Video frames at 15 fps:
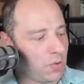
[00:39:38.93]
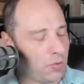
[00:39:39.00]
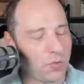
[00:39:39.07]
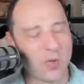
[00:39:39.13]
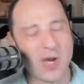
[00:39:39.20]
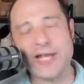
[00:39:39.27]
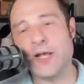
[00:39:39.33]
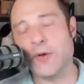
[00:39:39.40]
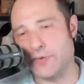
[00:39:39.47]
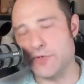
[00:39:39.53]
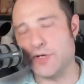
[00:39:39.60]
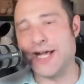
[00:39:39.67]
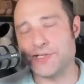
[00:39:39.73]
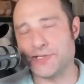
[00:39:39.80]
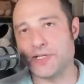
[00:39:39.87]
I know what you're
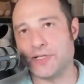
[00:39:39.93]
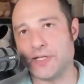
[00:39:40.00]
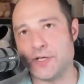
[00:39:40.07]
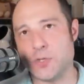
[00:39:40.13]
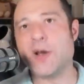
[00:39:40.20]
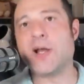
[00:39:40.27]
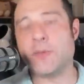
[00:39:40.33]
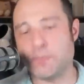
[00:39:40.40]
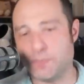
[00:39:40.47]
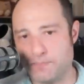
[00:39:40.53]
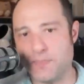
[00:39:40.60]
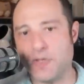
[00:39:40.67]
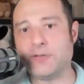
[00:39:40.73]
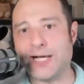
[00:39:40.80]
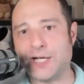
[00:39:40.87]
asking now. You want an
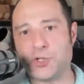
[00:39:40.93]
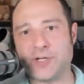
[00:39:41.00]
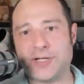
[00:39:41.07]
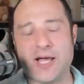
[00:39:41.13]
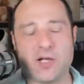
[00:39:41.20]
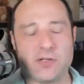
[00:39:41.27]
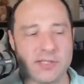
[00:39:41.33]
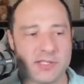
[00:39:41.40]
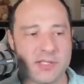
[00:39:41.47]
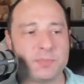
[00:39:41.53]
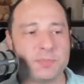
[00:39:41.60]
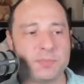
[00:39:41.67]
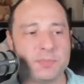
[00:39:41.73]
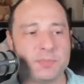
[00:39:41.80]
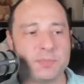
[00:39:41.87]
electric outlet to
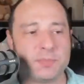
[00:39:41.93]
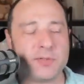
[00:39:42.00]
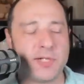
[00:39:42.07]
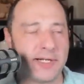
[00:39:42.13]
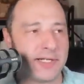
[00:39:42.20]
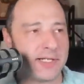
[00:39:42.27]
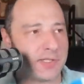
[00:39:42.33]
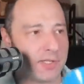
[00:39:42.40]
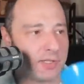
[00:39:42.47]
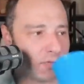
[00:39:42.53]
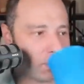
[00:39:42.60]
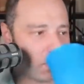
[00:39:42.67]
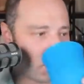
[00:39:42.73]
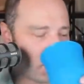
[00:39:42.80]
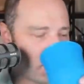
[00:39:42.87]
plug into
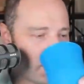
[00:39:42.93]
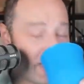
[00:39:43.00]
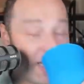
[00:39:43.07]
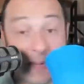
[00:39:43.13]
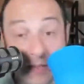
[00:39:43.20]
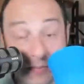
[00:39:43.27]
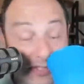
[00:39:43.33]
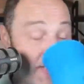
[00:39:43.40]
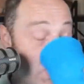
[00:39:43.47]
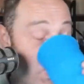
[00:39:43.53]
in a public space.